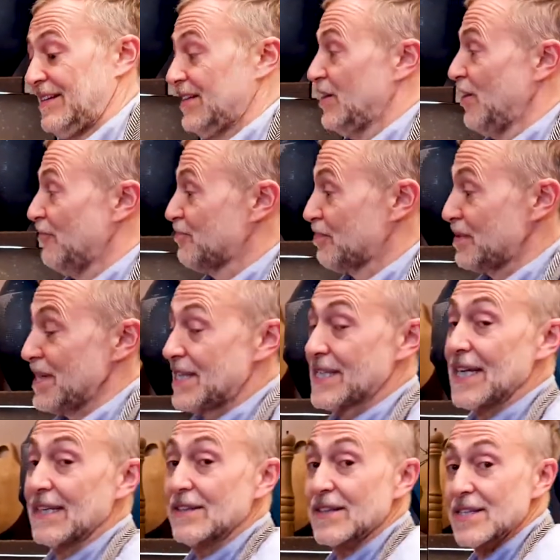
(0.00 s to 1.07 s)
Now I've
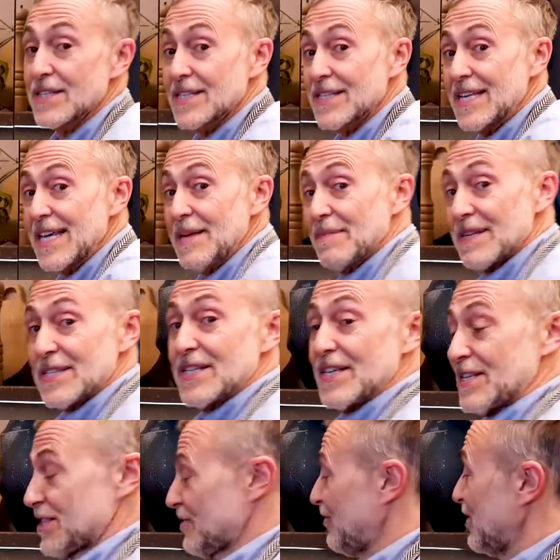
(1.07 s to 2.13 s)
preset the steam
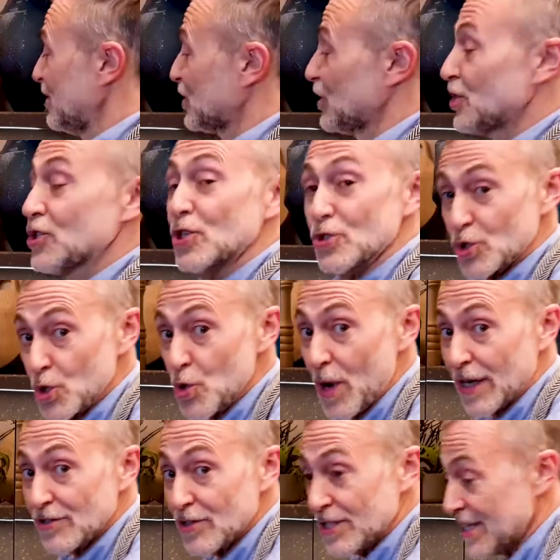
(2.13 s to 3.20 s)
assist function to
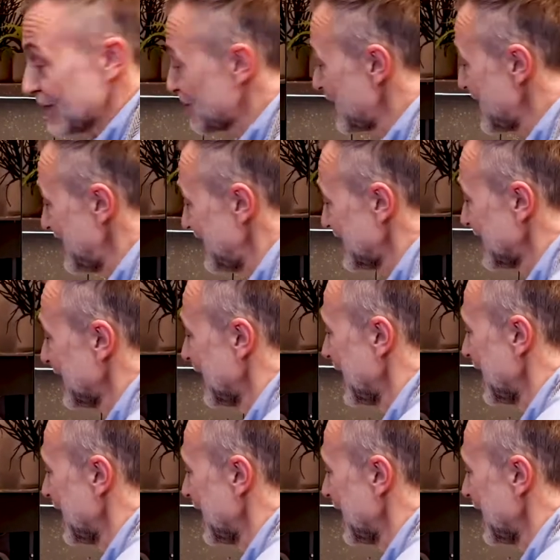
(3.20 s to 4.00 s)
200 degrees.